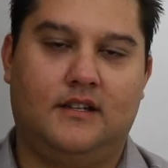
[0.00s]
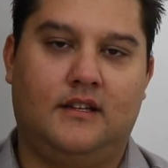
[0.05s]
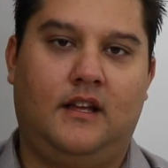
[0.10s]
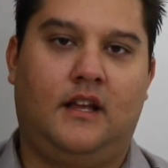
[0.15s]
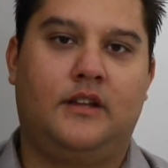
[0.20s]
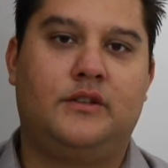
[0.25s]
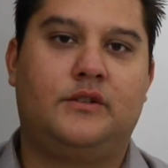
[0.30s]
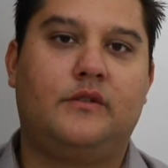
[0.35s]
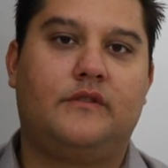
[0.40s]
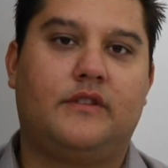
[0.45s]

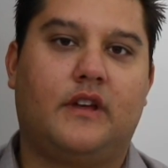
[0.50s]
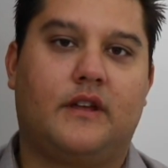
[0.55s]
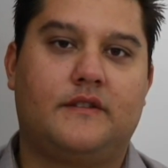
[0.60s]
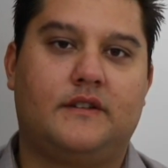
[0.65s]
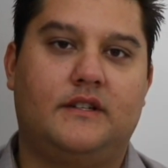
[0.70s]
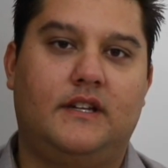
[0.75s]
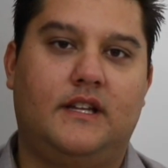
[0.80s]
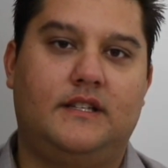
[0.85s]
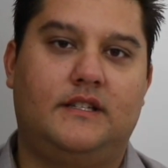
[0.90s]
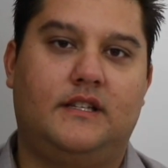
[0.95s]
In
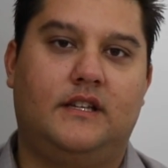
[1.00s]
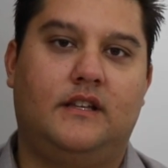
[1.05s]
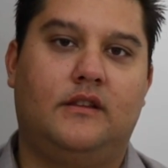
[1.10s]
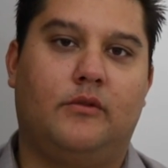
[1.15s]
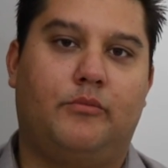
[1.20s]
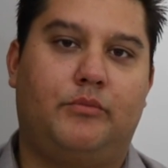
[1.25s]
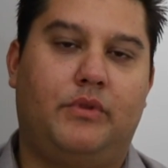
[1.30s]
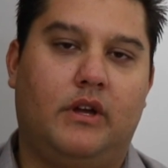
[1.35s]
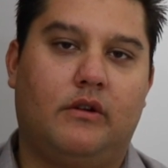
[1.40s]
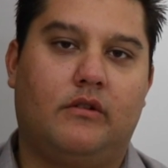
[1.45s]
2018, the
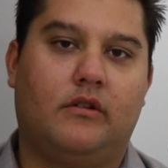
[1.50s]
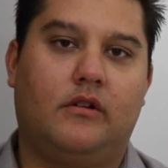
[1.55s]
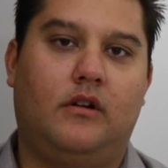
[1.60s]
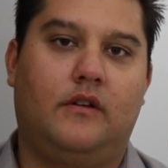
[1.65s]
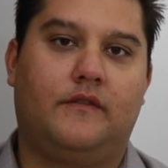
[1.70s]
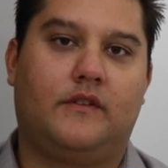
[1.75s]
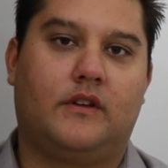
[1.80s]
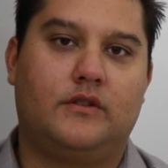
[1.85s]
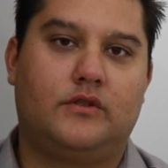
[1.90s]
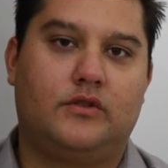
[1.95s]
Bureau
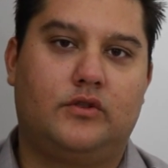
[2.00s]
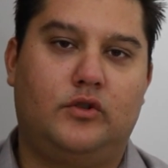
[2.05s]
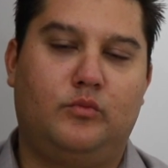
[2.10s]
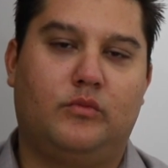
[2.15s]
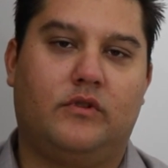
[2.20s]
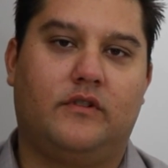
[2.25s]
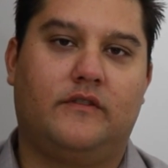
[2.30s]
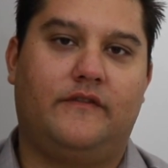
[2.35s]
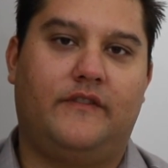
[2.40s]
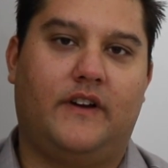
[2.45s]
of
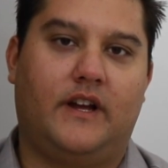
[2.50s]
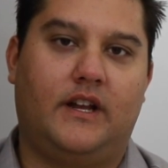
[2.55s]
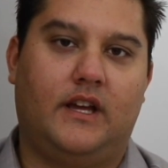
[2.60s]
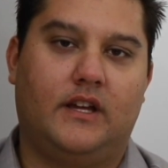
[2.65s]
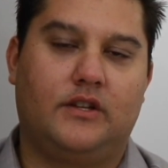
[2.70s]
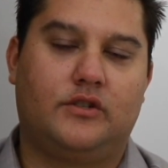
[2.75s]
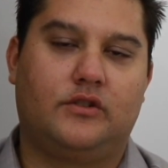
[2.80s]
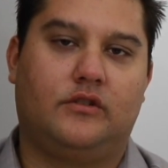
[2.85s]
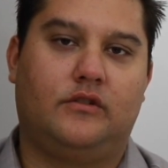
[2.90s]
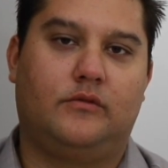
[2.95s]
Consumer
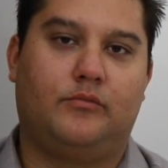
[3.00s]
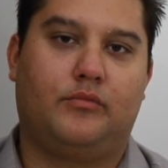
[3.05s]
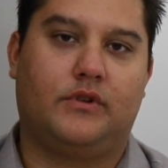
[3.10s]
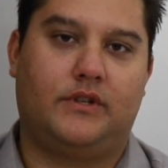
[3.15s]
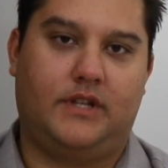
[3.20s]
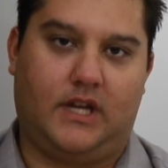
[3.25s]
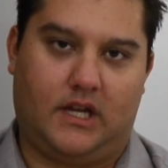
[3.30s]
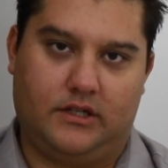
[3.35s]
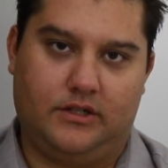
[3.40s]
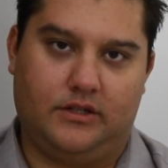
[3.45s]
Financial
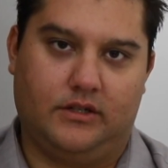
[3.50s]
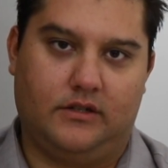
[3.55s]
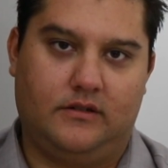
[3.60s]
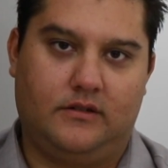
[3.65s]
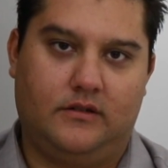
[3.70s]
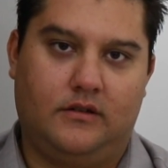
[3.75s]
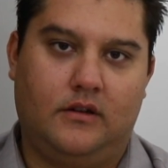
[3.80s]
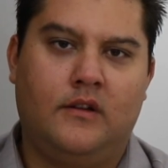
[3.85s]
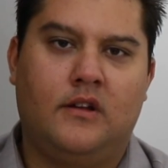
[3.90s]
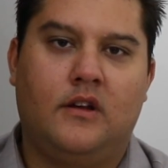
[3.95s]
Protection
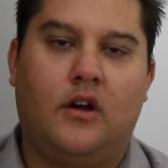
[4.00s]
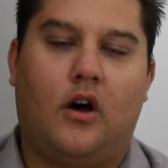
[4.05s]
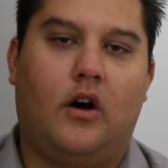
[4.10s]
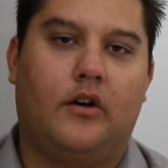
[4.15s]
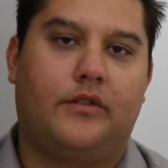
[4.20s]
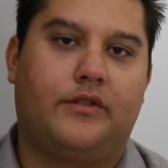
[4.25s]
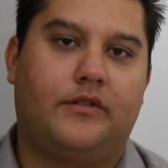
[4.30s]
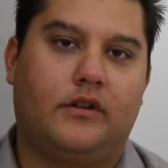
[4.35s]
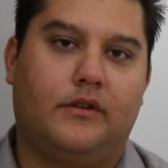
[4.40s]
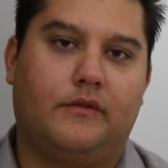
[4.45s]

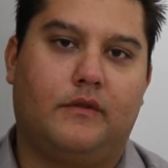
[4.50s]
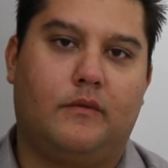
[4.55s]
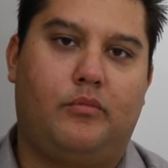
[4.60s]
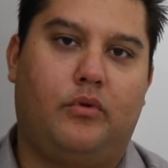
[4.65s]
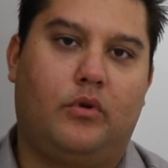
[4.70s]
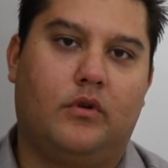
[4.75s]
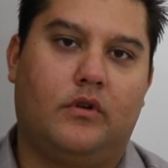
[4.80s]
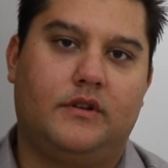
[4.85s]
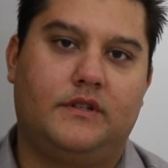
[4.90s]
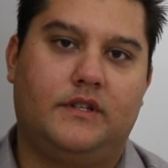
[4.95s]
authored a
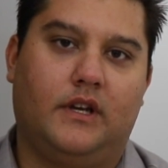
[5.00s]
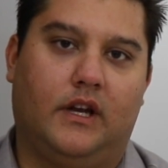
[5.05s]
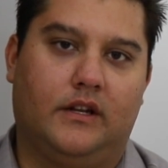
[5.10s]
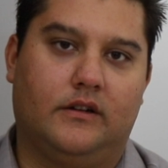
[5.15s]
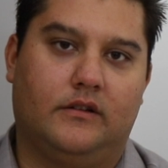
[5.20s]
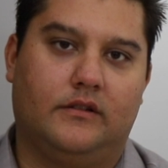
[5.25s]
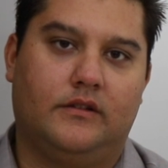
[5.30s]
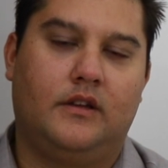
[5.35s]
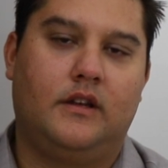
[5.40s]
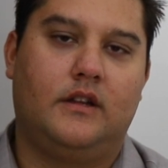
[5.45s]
report
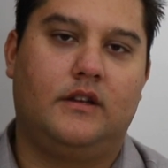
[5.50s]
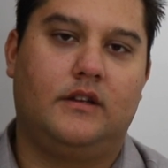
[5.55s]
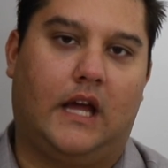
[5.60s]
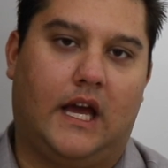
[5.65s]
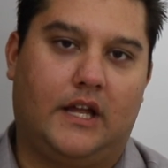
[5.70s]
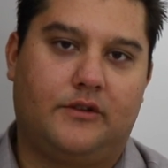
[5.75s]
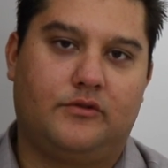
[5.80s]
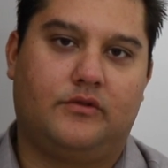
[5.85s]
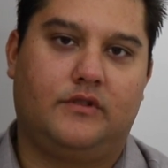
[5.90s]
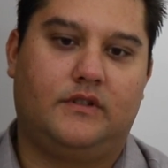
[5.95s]
titled
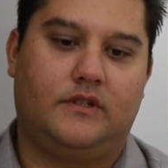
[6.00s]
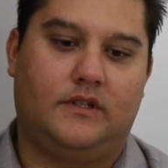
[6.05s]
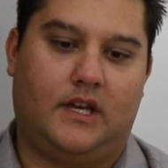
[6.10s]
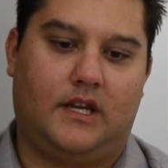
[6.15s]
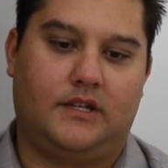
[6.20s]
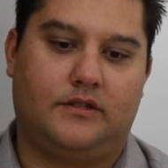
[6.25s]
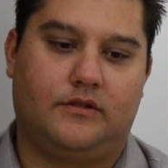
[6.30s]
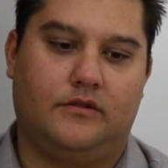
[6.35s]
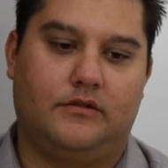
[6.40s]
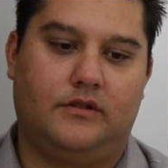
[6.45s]
Natural
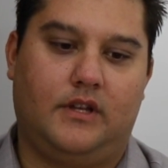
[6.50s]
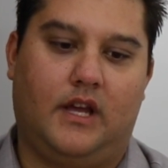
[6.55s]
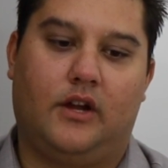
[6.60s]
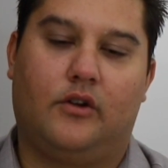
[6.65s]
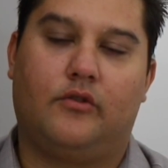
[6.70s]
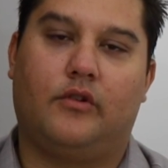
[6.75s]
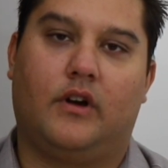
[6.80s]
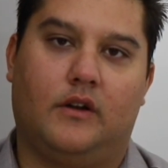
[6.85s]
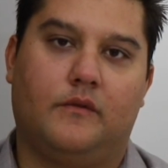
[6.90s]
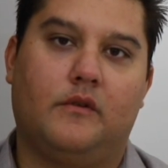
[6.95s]
Disasters and
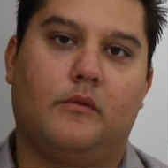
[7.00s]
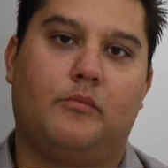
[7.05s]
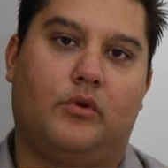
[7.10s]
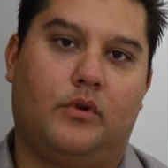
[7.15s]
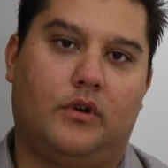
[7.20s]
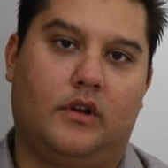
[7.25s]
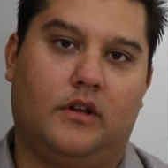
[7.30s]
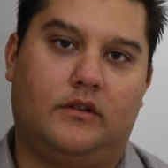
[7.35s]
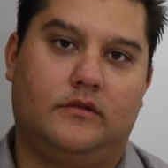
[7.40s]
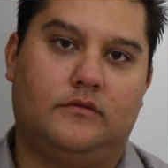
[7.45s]
Credit
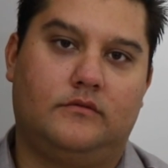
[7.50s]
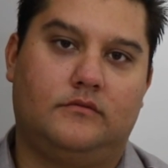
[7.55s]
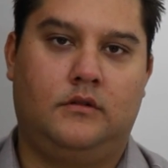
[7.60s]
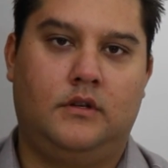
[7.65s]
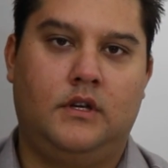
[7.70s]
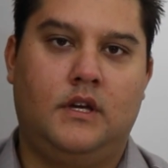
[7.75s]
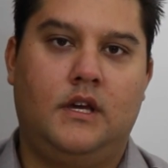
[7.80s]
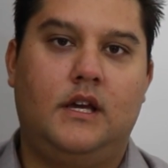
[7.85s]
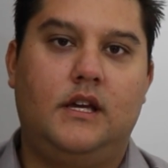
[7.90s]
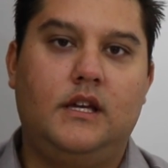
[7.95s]
Reporting.
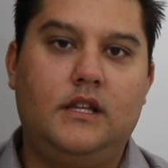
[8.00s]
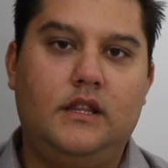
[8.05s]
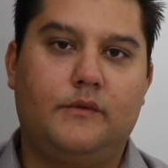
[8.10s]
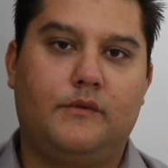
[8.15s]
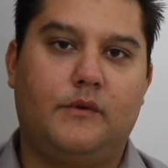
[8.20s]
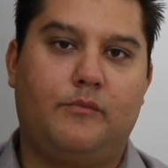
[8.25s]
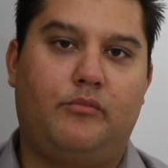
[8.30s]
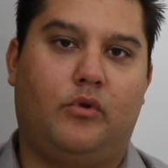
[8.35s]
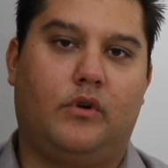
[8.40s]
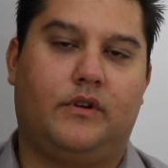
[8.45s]
In the
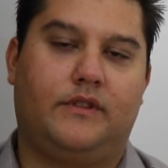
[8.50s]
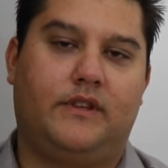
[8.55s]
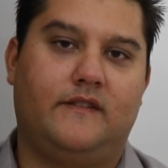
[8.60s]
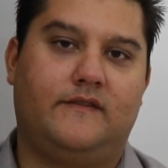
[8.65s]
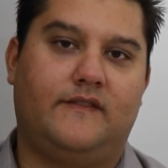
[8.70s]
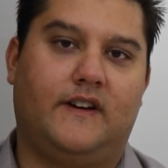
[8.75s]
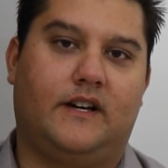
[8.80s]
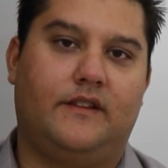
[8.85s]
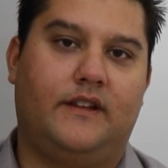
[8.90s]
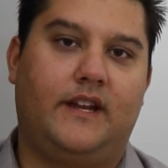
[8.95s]
report, they
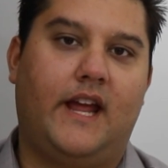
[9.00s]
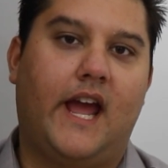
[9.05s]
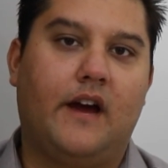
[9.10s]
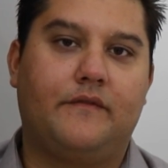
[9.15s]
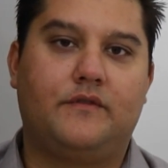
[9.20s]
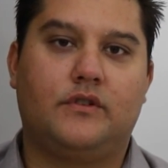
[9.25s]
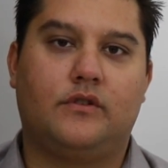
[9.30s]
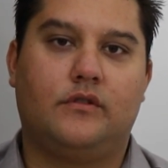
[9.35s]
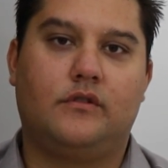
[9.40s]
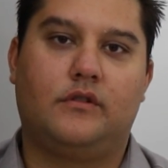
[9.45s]
found that
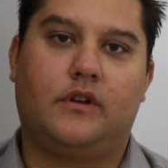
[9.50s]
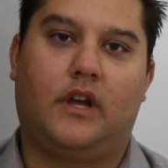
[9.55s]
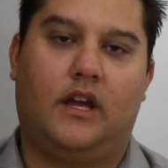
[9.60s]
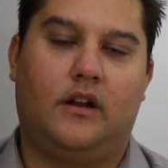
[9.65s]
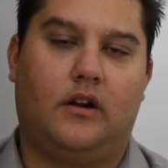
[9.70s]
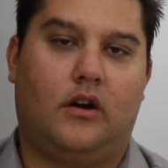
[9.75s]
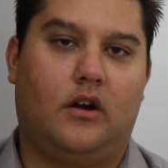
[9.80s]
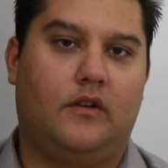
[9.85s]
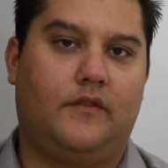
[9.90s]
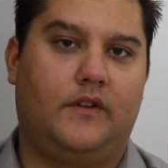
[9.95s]
after
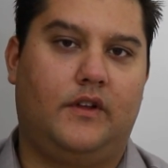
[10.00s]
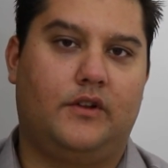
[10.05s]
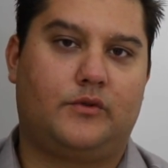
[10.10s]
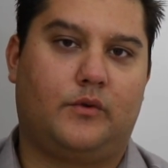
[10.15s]
Hurricane Harvey in